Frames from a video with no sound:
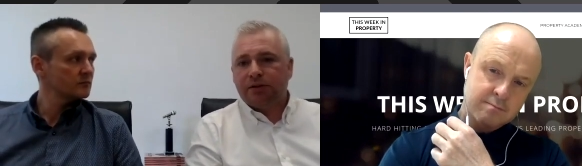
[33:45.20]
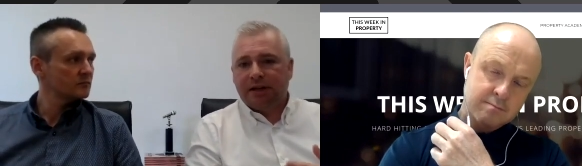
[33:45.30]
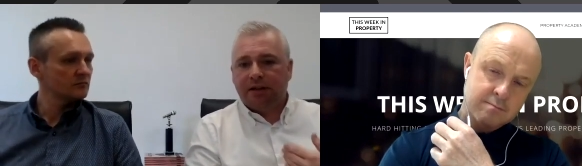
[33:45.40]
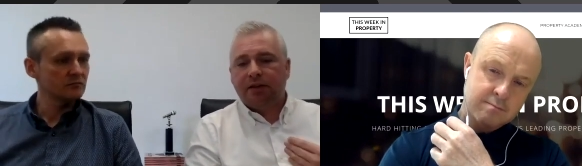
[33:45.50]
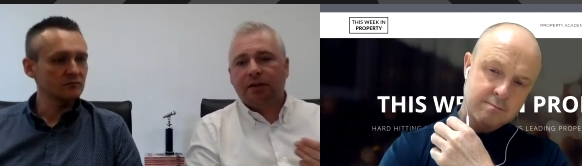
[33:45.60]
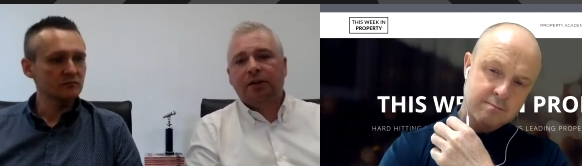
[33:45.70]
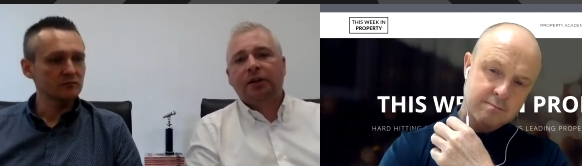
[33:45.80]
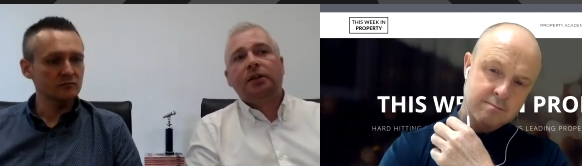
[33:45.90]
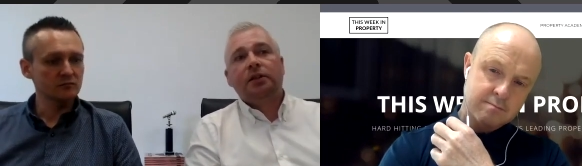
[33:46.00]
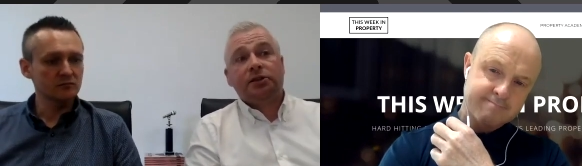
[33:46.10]
Speaker 1: said, the,
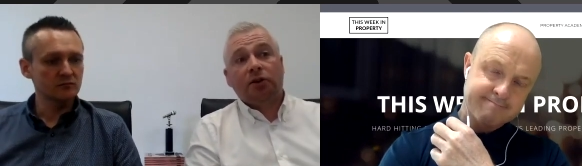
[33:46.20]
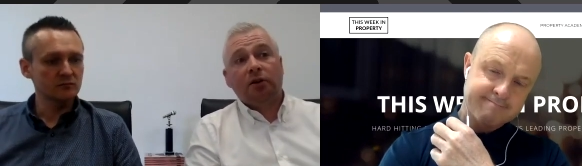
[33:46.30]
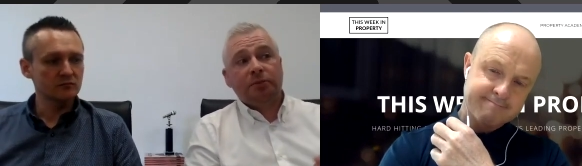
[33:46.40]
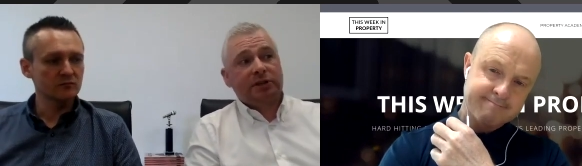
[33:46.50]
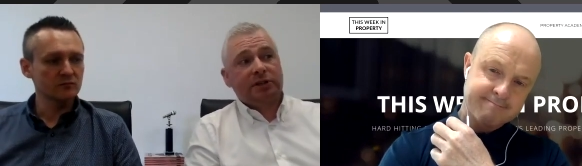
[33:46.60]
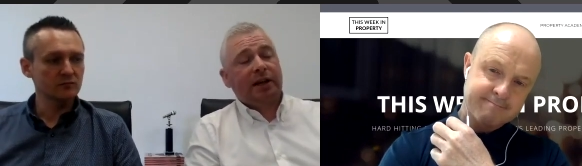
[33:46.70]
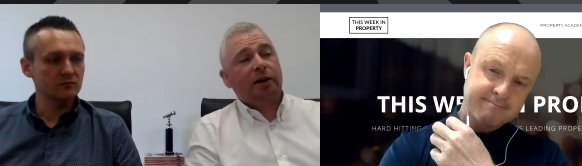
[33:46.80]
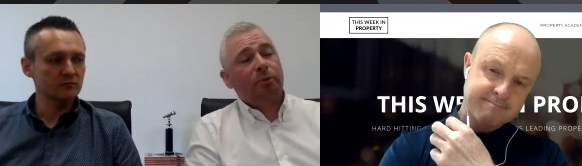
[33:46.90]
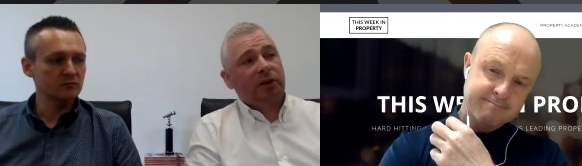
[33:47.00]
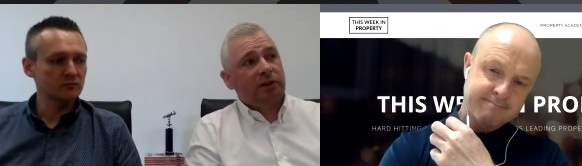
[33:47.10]
the time scale
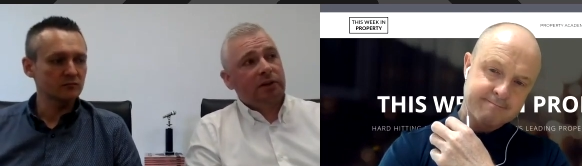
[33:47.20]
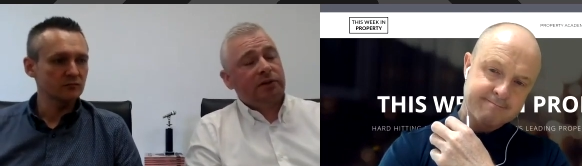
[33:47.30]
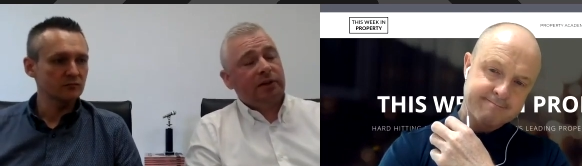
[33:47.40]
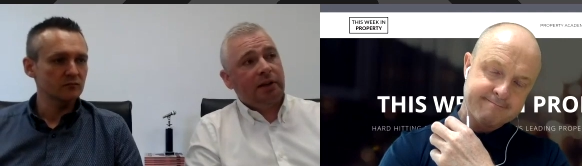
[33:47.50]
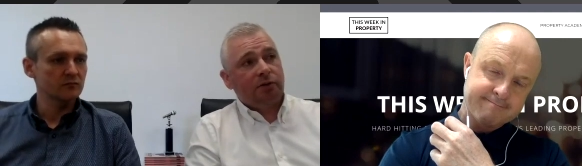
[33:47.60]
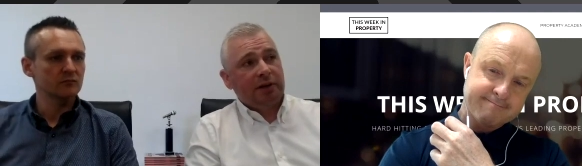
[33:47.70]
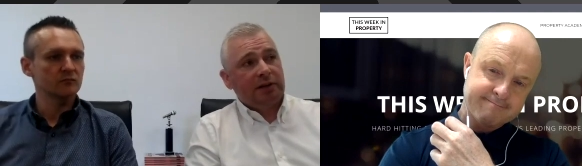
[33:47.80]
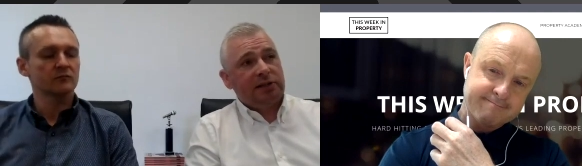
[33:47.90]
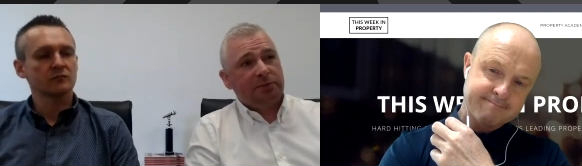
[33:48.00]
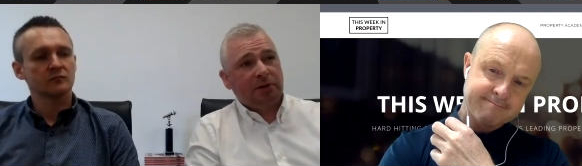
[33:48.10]
because
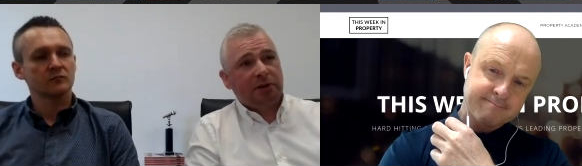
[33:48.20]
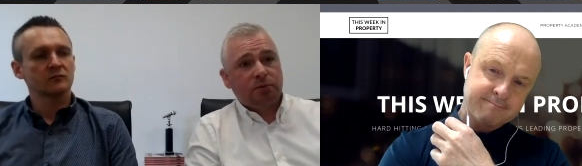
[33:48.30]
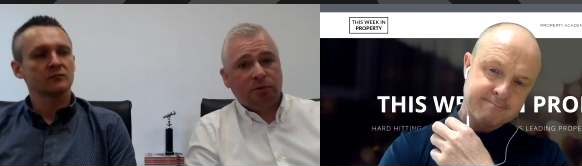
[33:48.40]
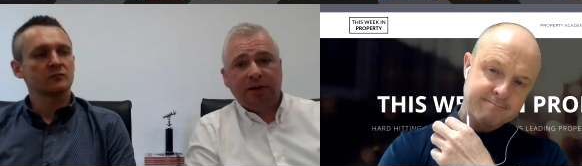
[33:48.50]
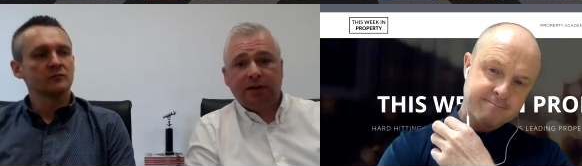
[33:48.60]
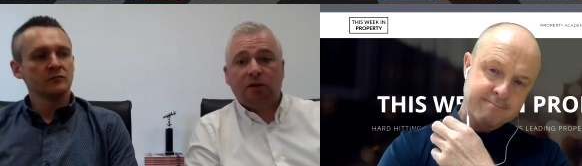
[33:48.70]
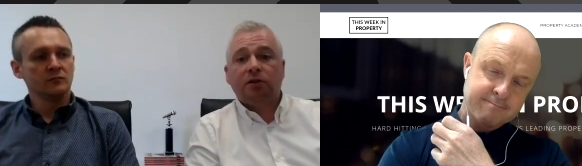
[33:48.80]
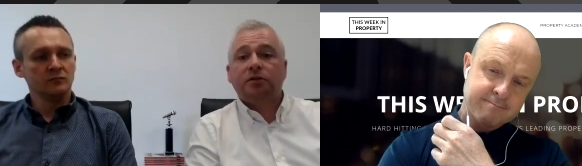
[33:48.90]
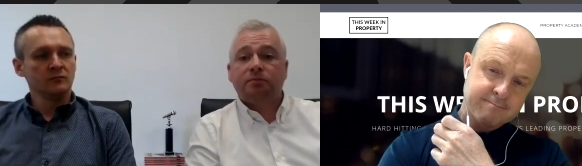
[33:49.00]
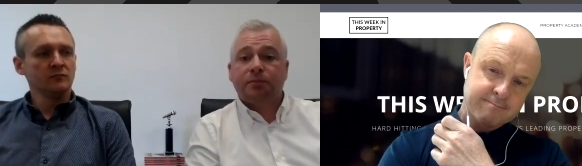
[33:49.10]
increases because we'll need
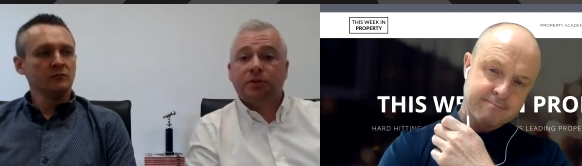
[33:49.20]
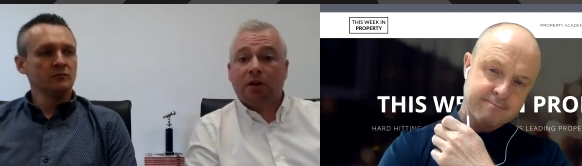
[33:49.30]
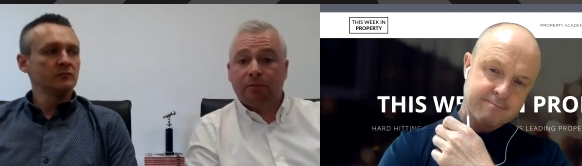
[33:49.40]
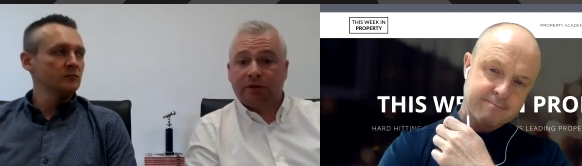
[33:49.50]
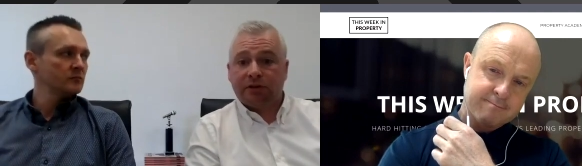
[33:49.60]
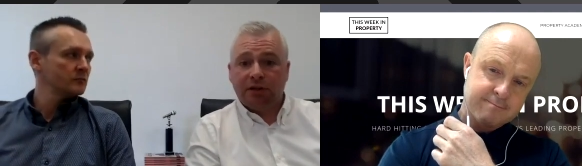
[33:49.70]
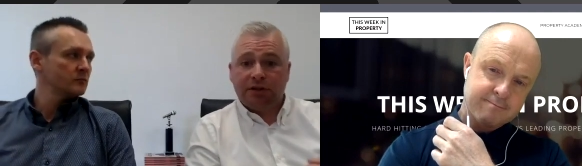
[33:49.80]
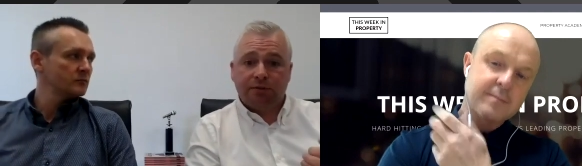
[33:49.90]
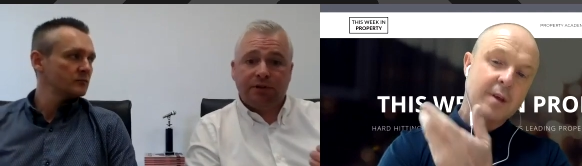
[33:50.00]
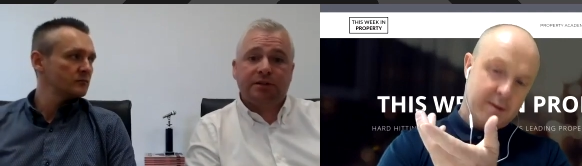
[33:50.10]
longer time on site
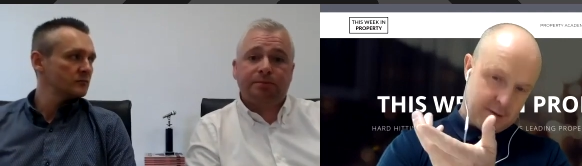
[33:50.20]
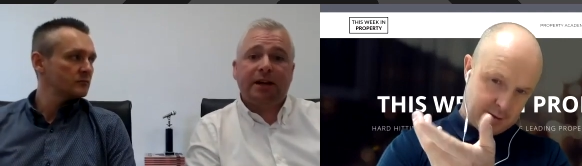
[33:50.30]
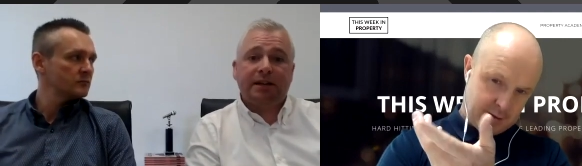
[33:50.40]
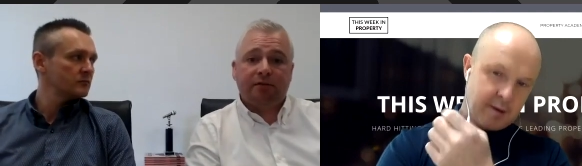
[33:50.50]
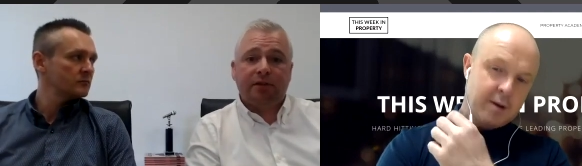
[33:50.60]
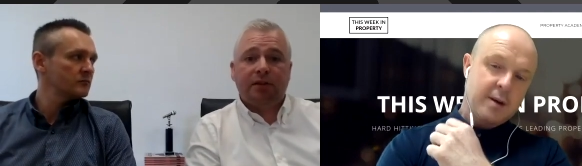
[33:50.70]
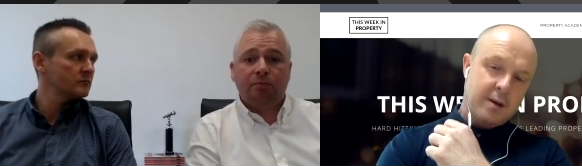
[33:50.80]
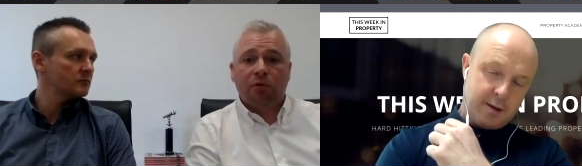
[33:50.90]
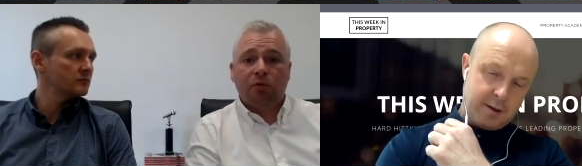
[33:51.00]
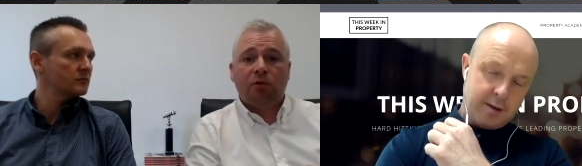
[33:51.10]
to inspect everything
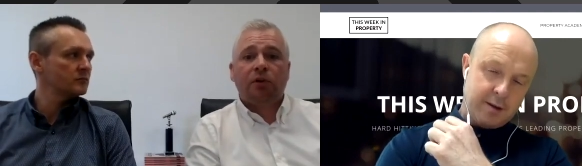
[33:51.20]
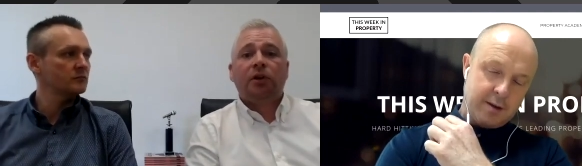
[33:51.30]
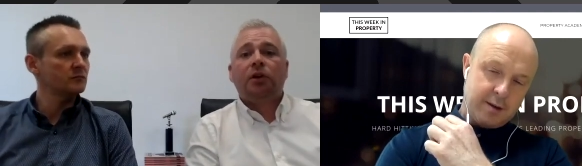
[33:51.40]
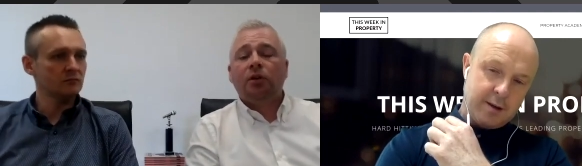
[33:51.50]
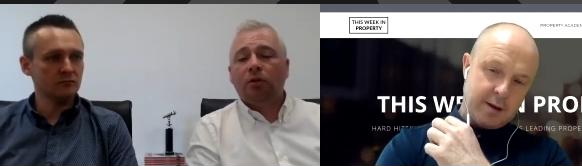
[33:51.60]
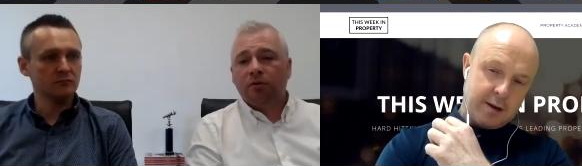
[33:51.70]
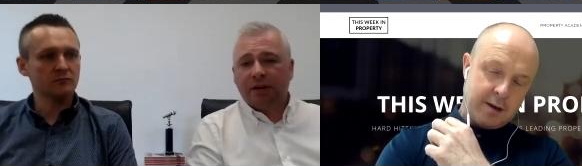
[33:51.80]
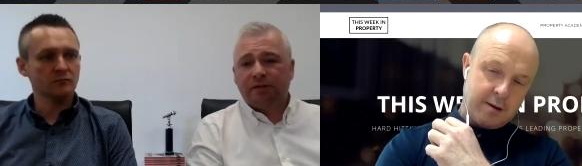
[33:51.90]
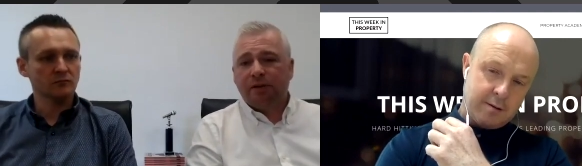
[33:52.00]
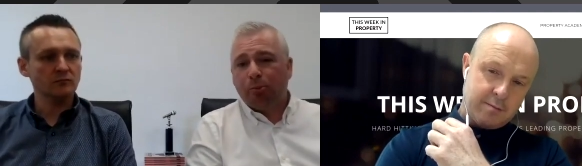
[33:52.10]
more. Yeah.
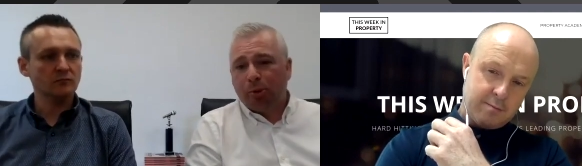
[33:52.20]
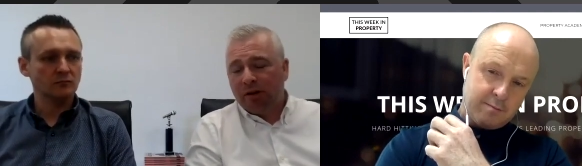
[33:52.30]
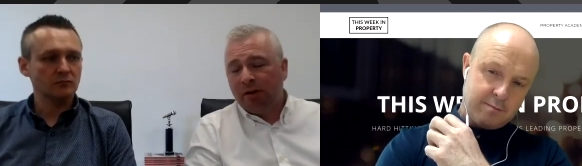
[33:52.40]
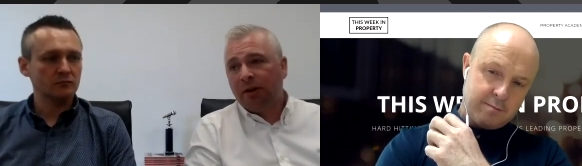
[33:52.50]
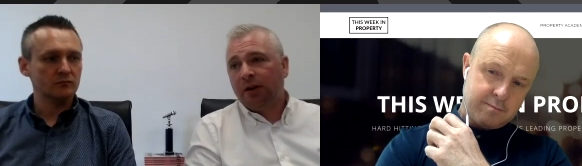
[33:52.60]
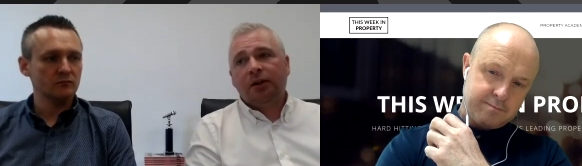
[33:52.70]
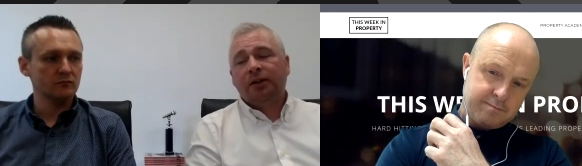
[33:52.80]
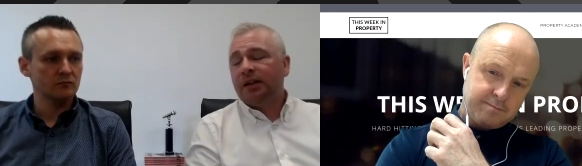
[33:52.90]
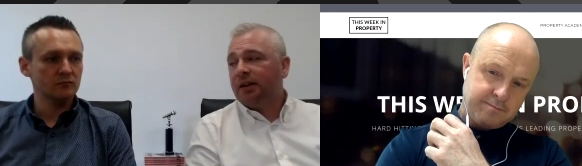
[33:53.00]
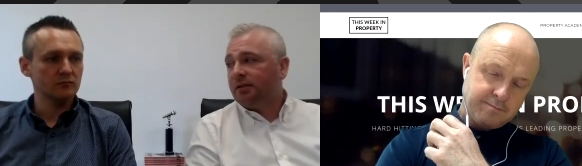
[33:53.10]
rest. But
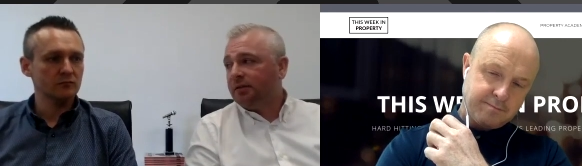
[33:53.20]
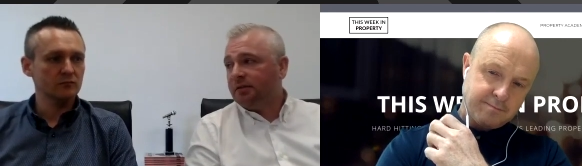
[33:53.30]
yeah,